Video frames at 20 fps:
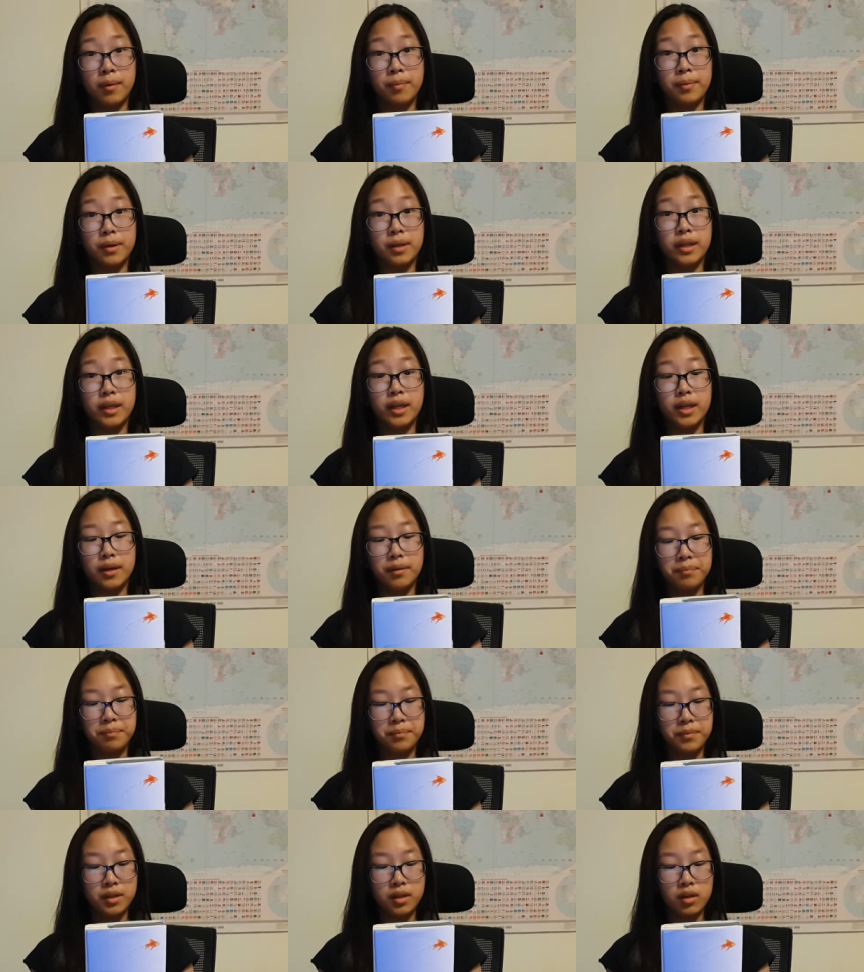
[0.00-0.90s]
properly,
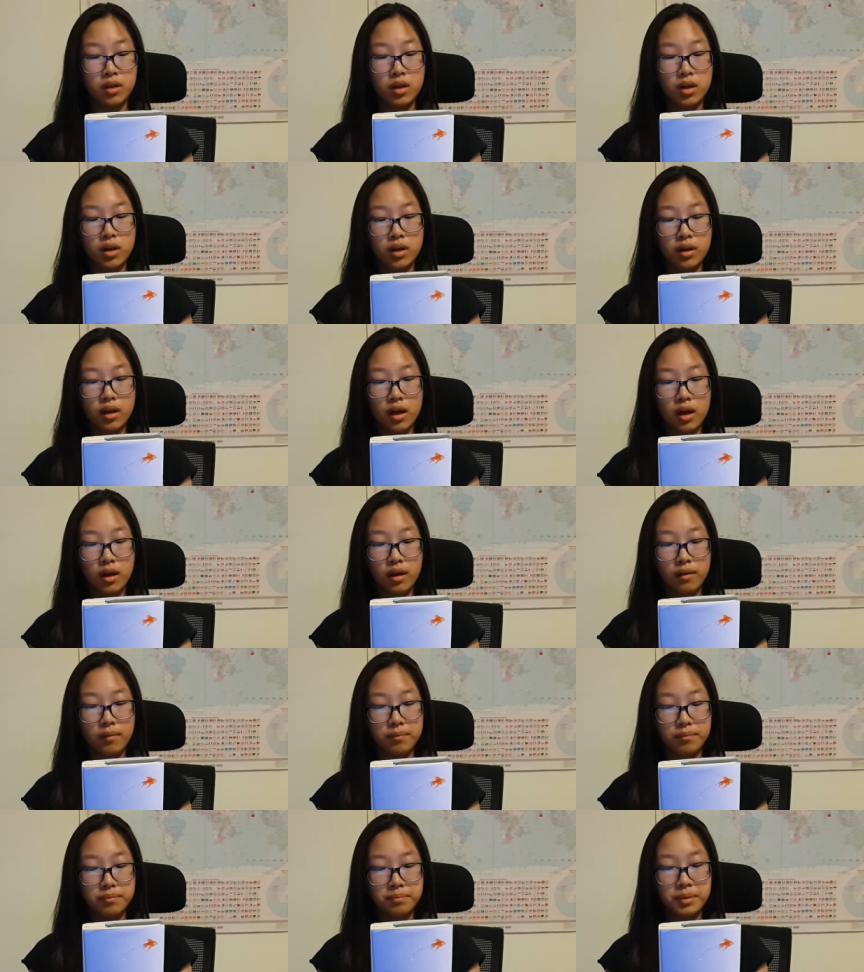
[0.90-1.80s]

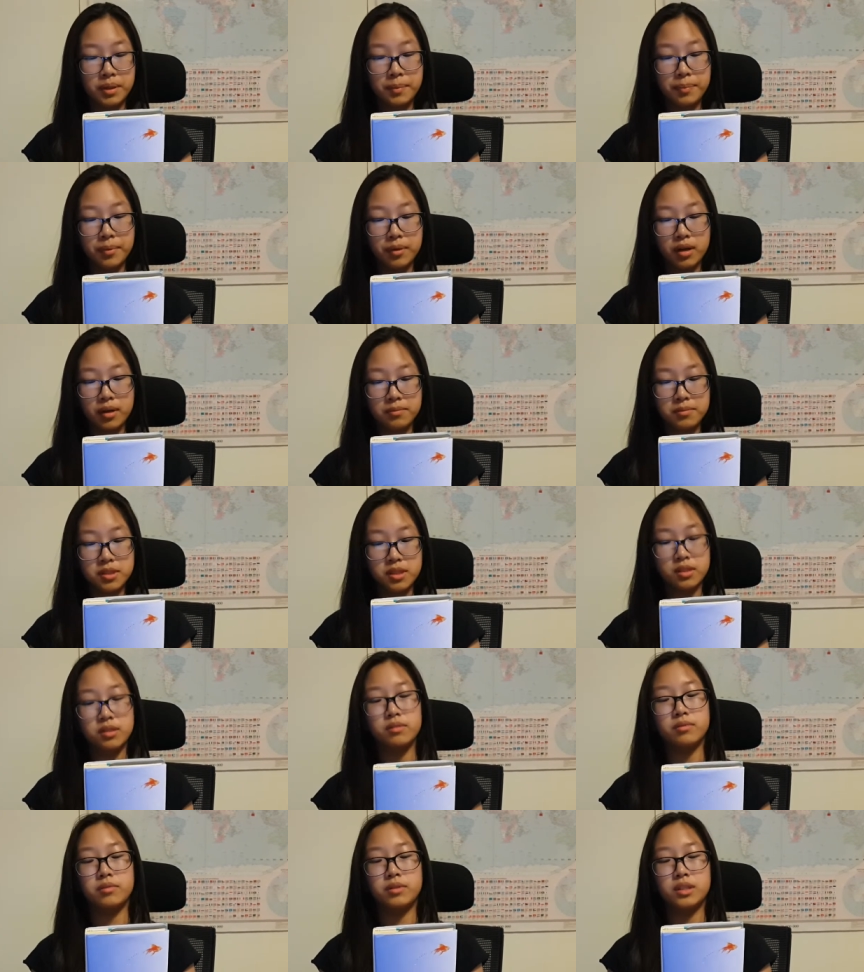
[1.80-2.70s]
people come
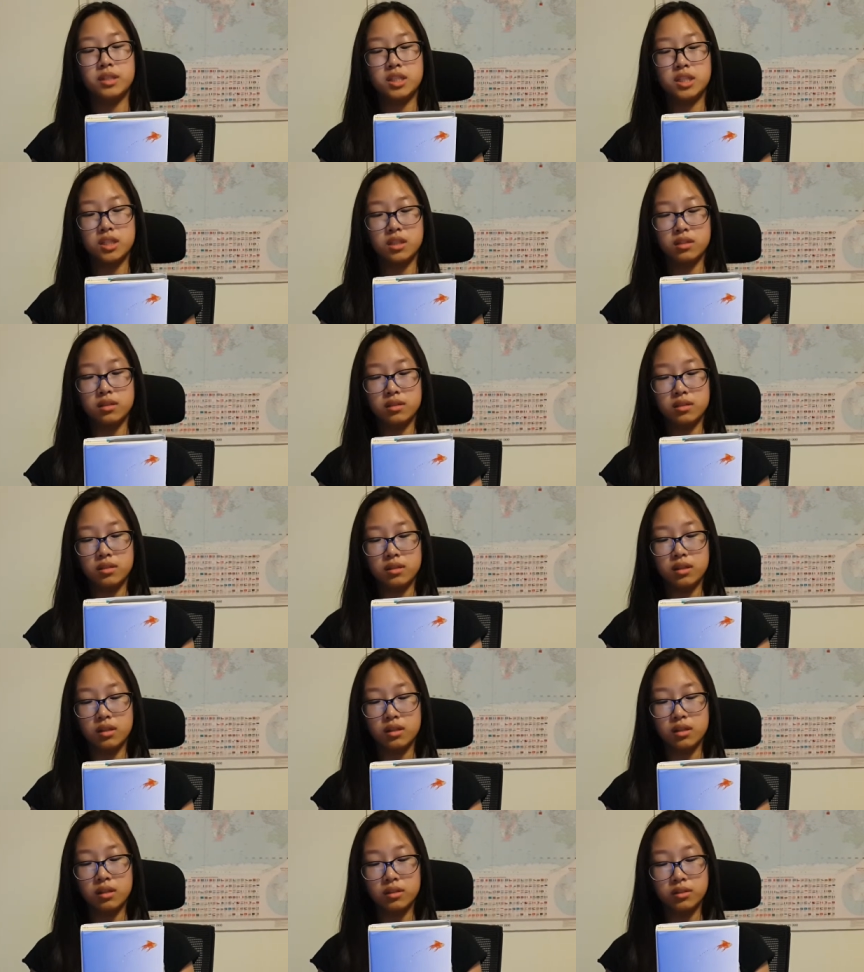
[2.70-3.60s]
to the reach
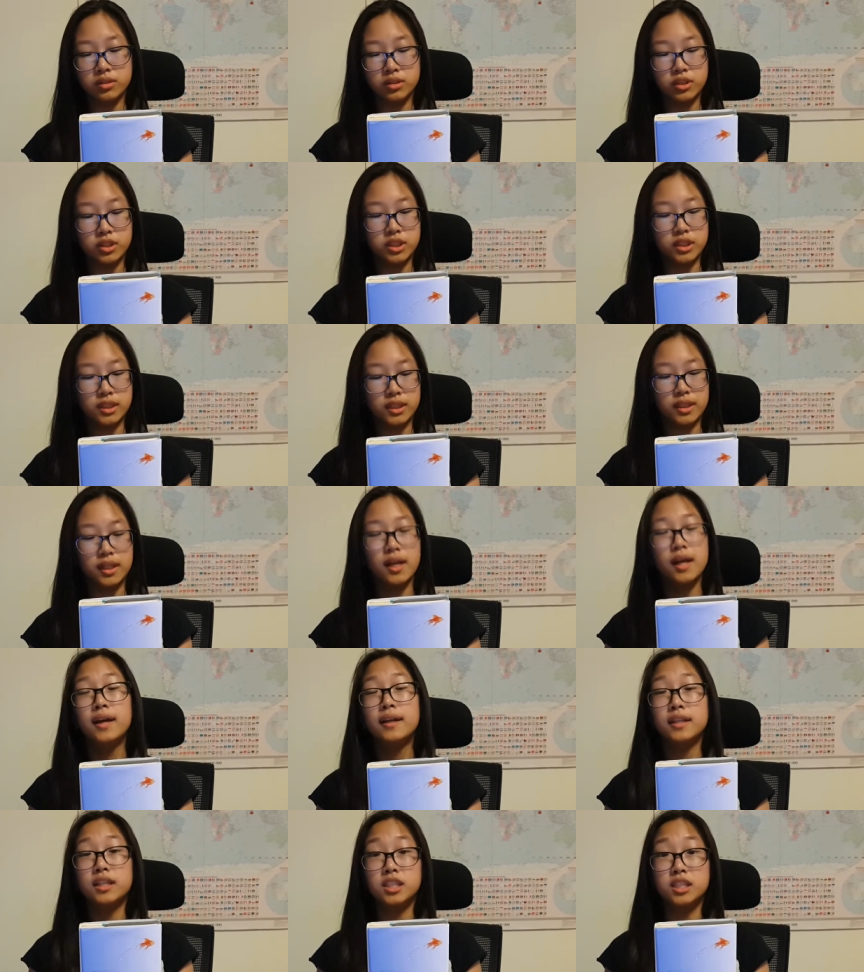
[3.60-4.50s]
the conclusion
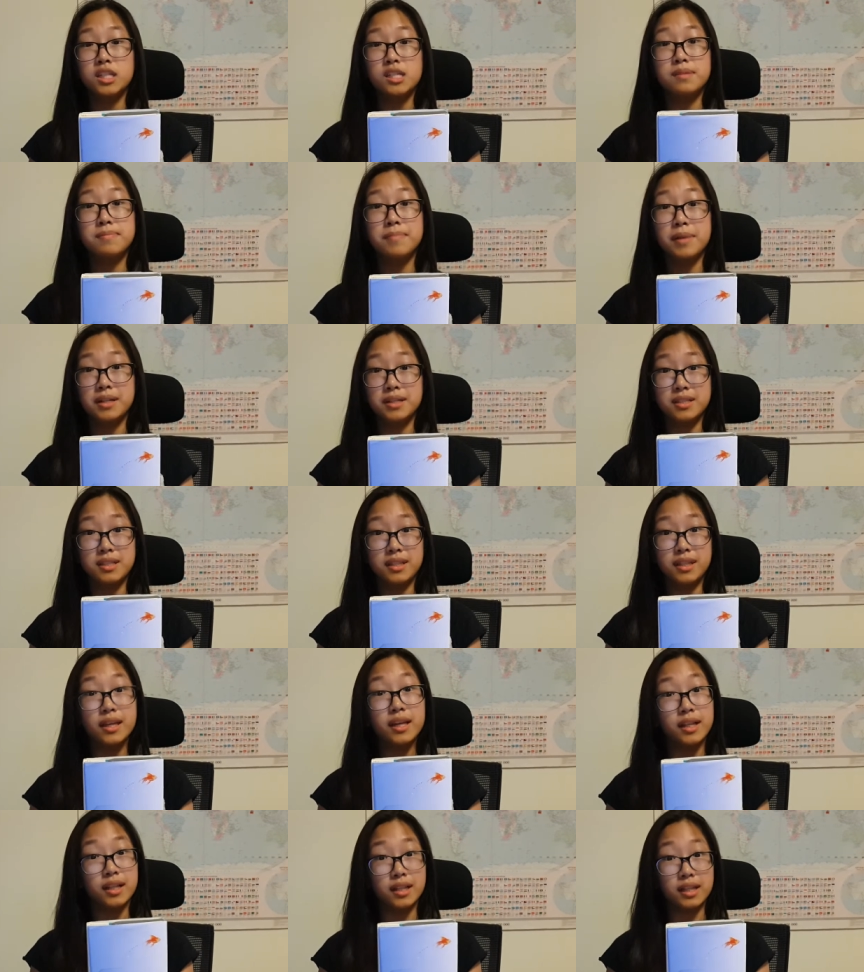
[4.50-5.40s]
that she is
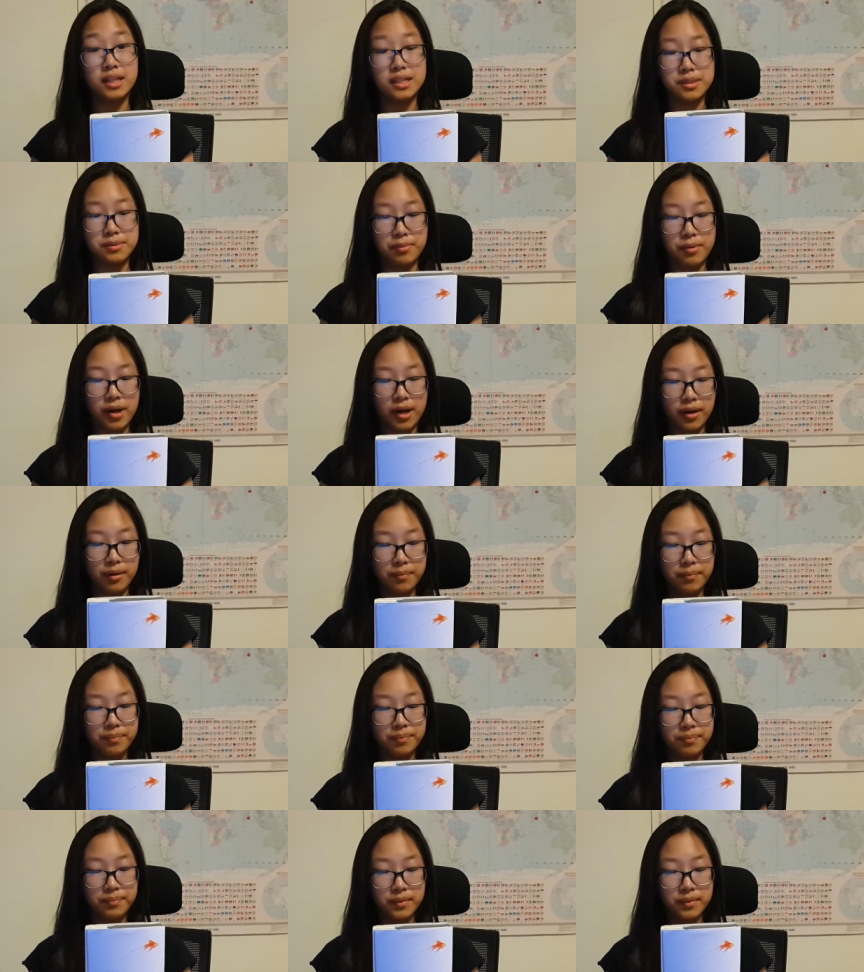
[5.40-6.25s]
mentally ill as well.